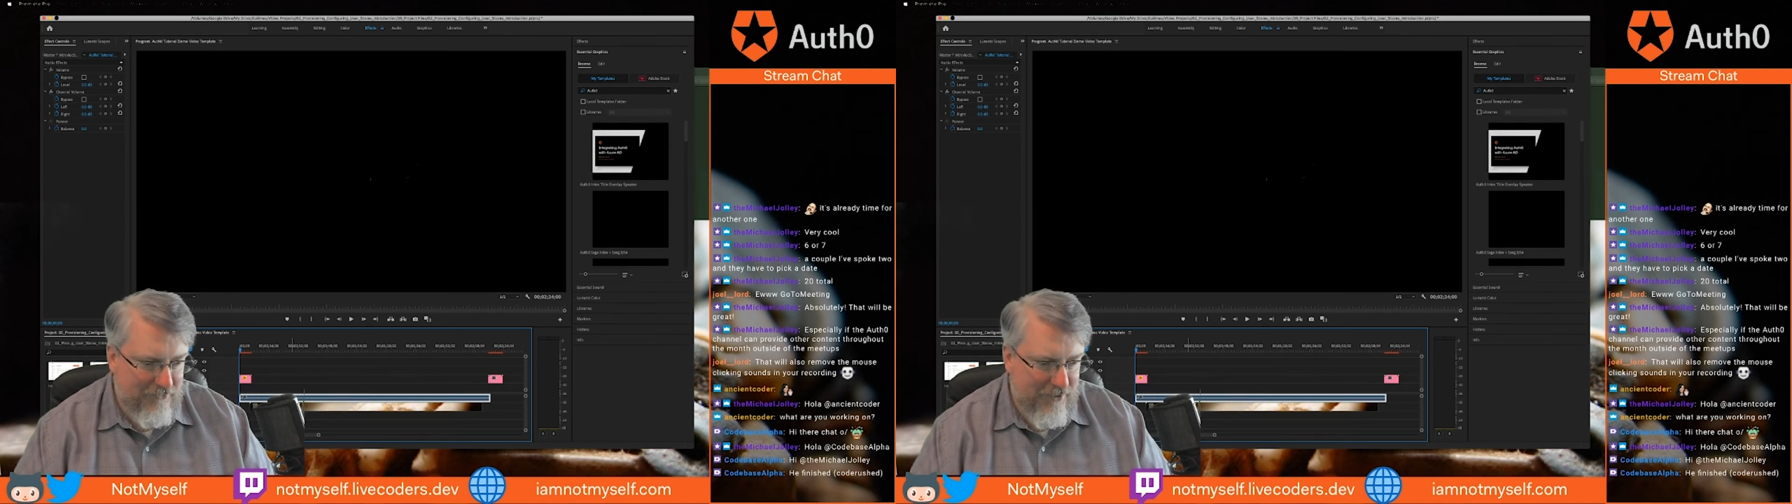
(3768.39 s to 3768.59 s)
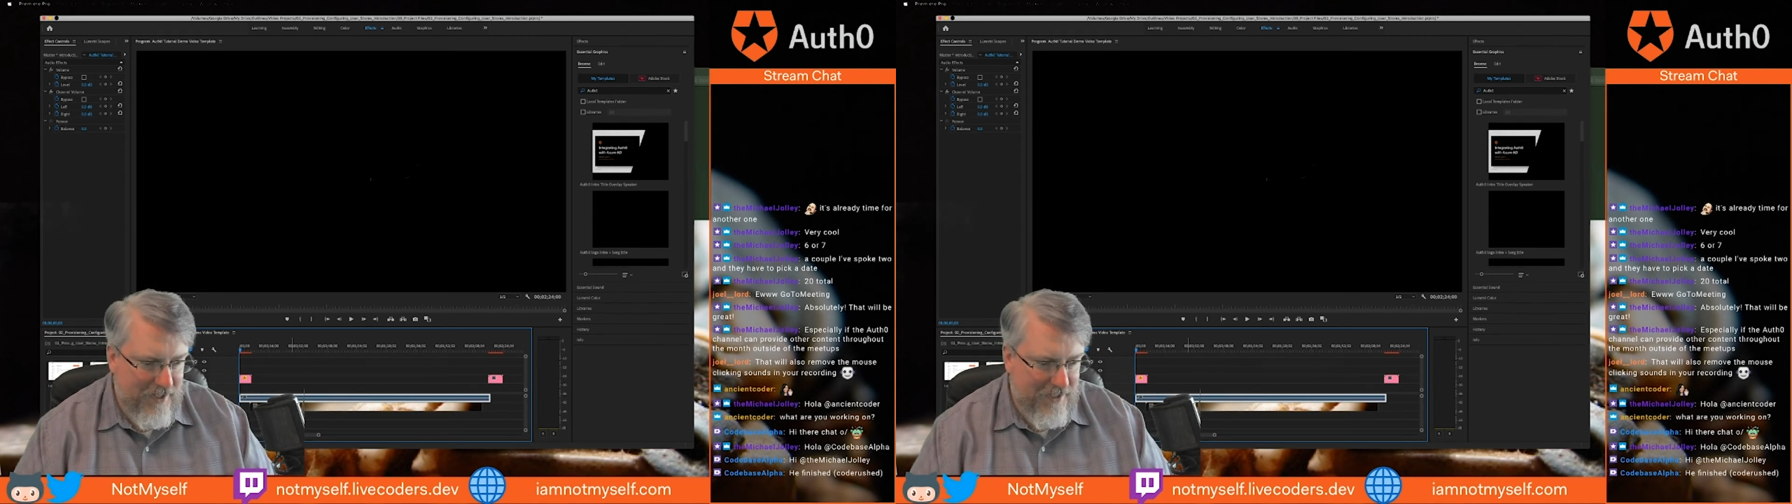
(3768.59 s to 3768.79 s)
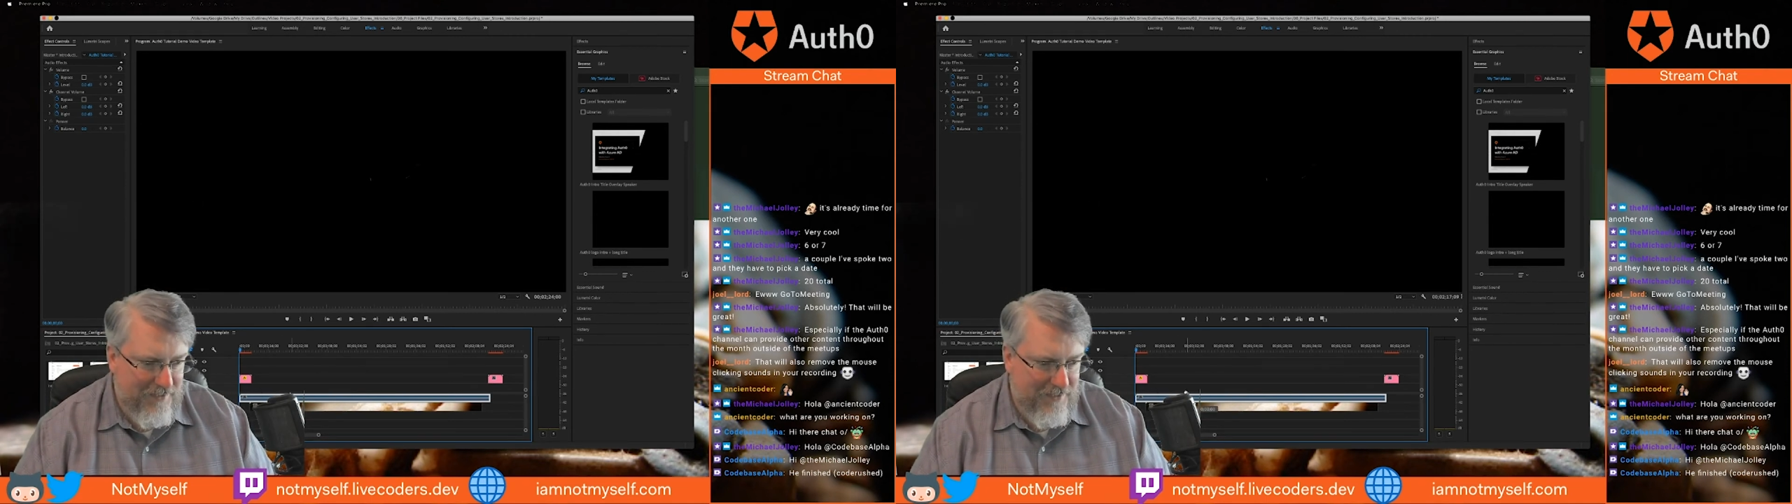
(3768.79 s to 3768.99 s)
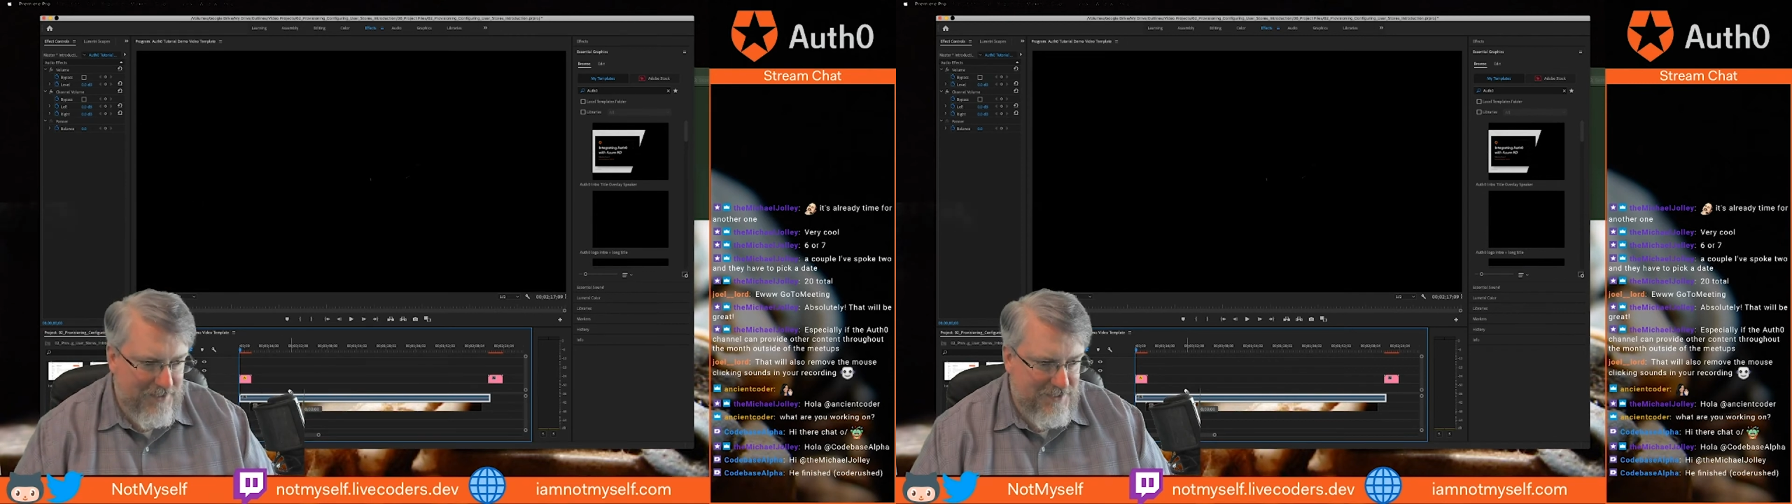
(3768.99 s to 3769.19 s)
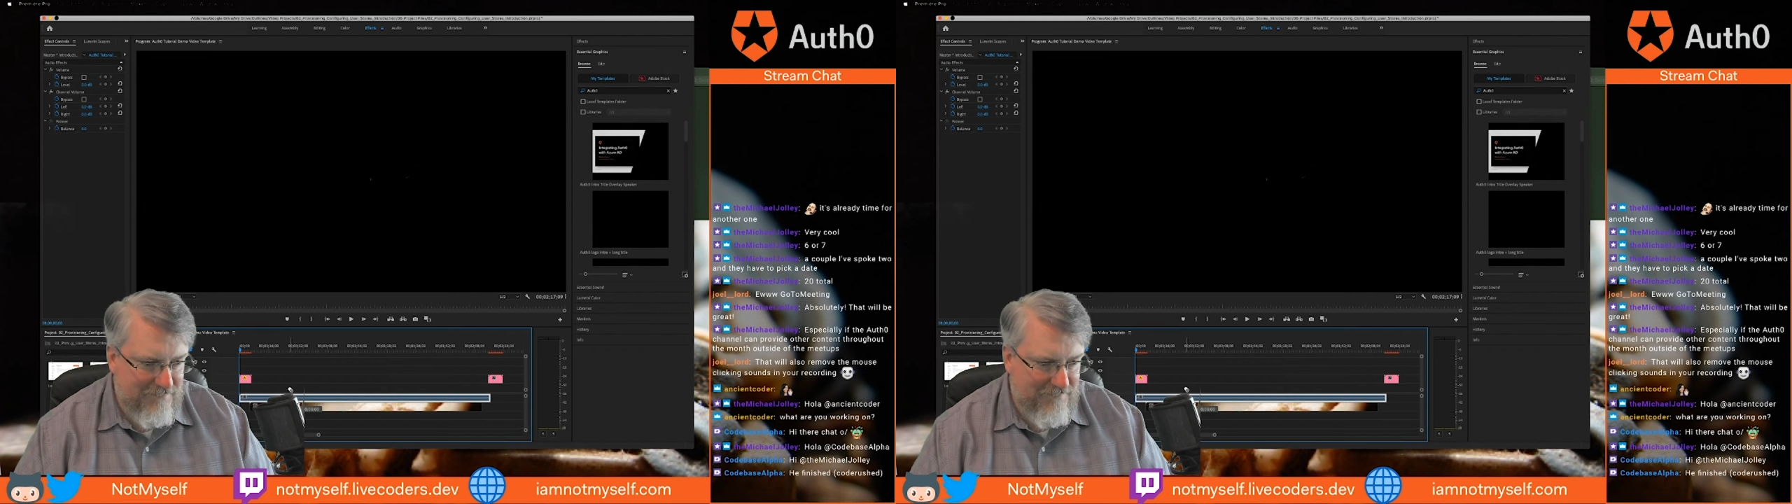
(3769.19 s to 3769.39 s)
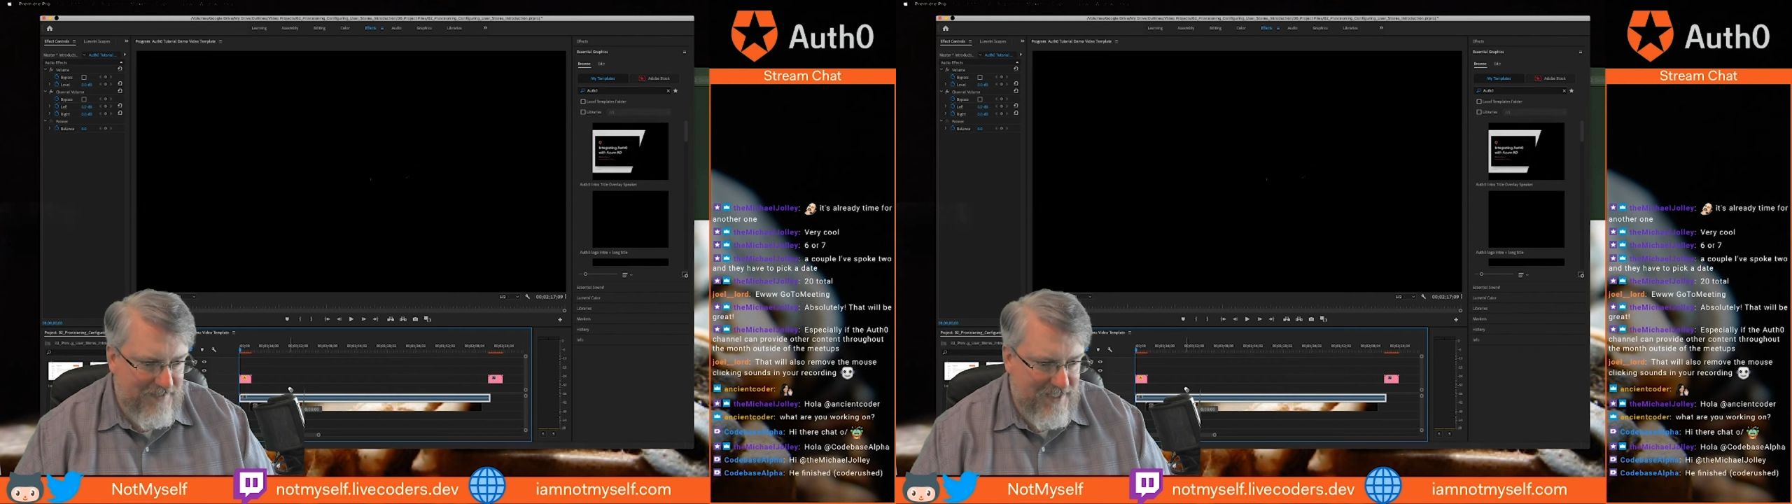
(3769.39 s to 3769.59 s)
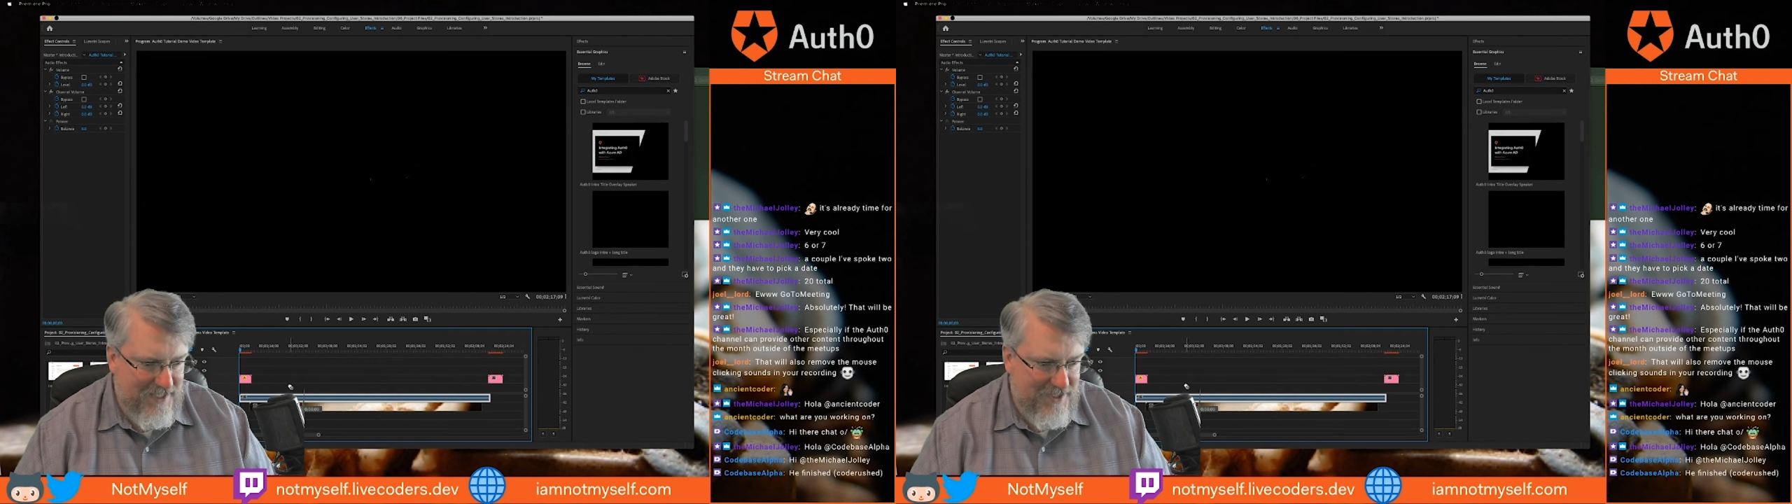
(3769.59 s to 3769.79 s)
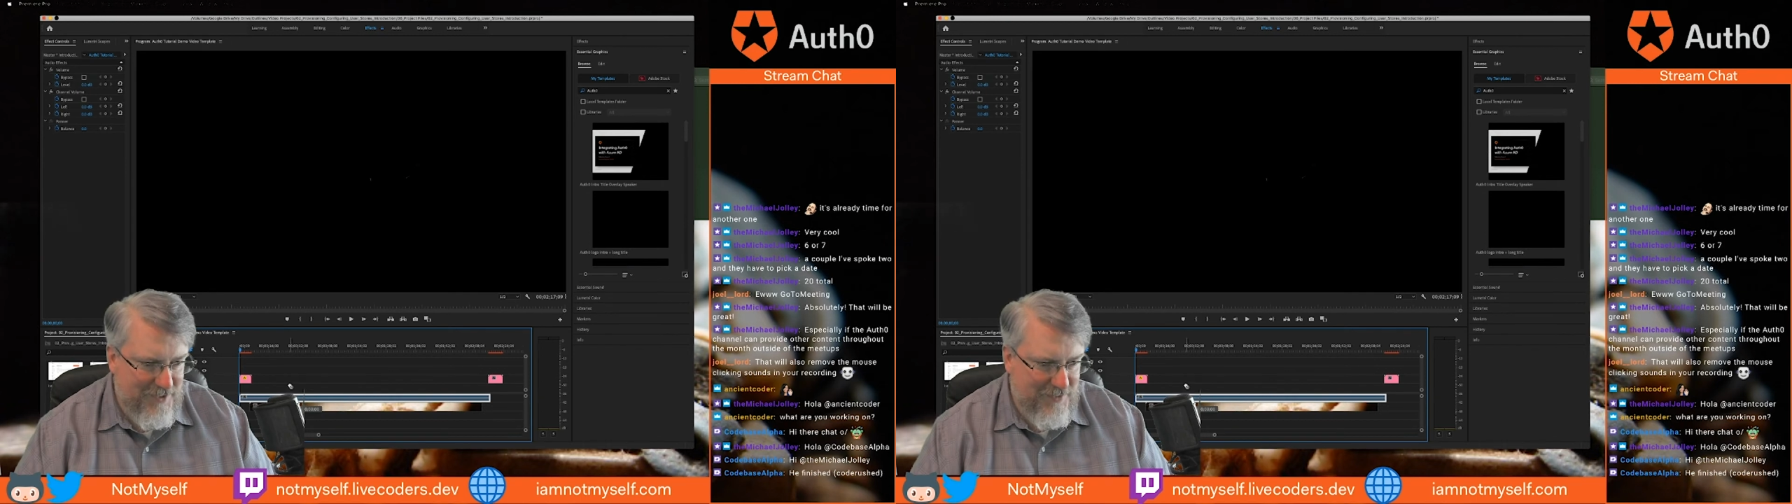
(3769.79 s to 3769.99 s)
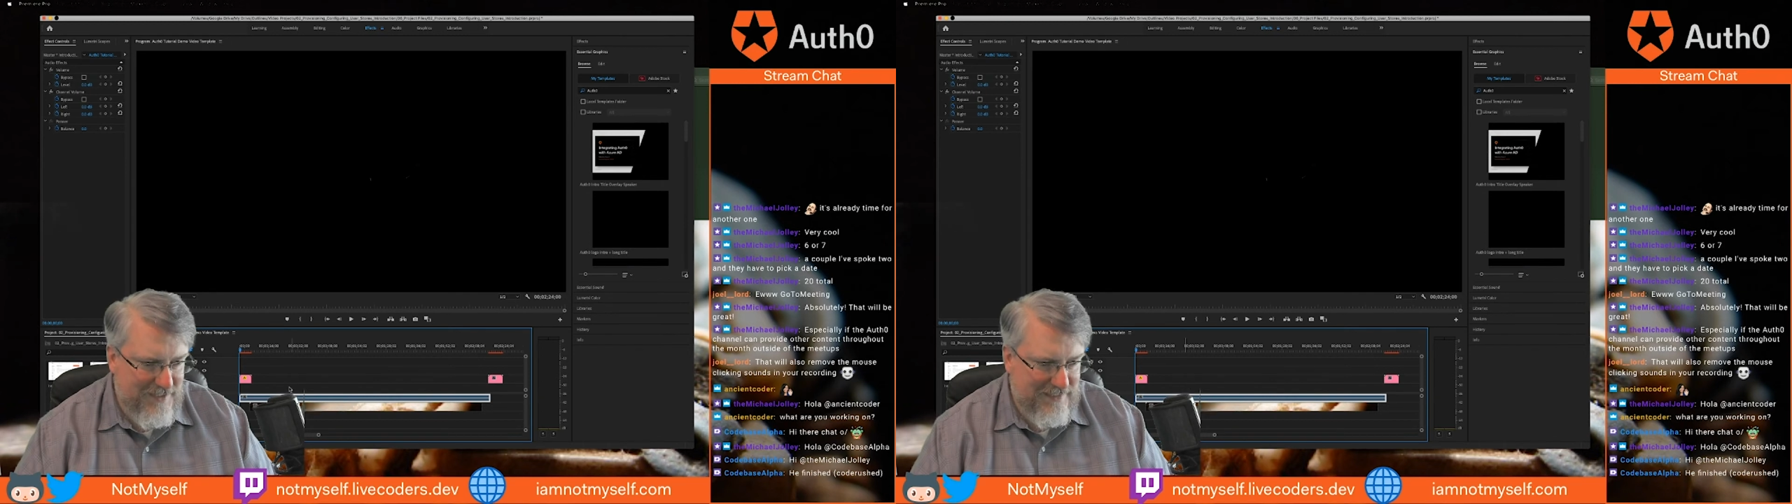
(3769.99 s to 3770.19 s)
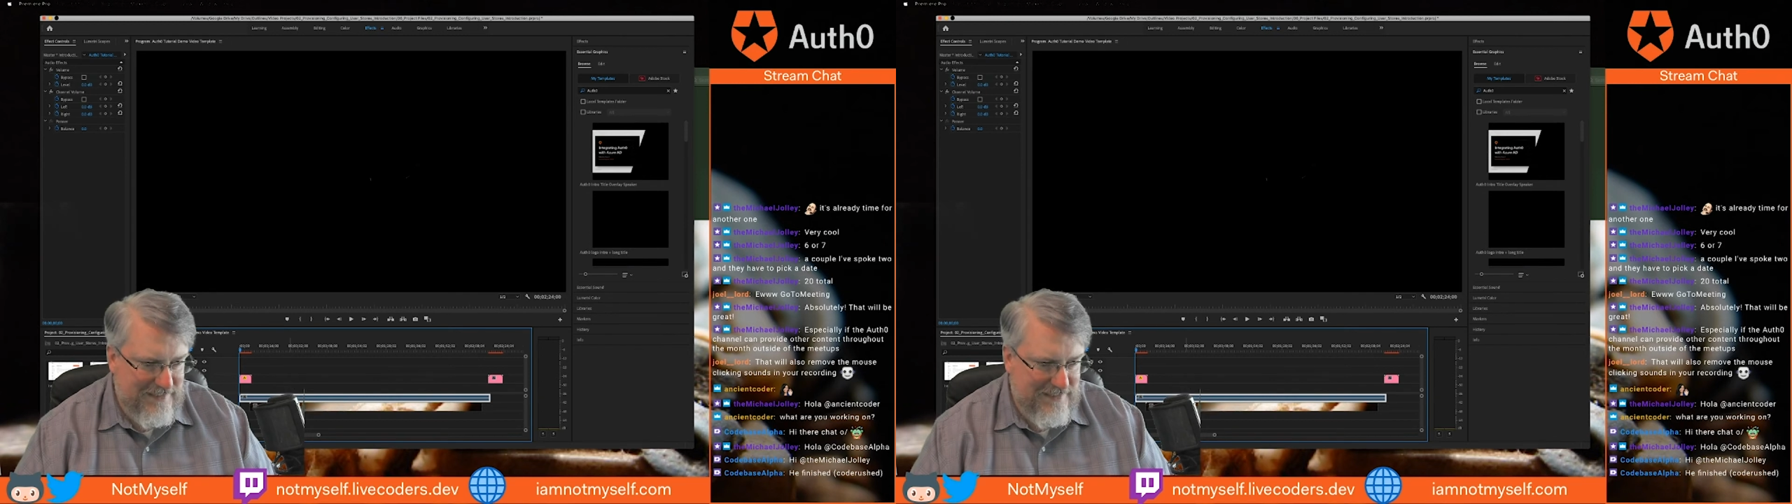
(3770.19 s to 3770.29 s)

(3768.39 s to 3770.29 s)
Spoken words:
drag this video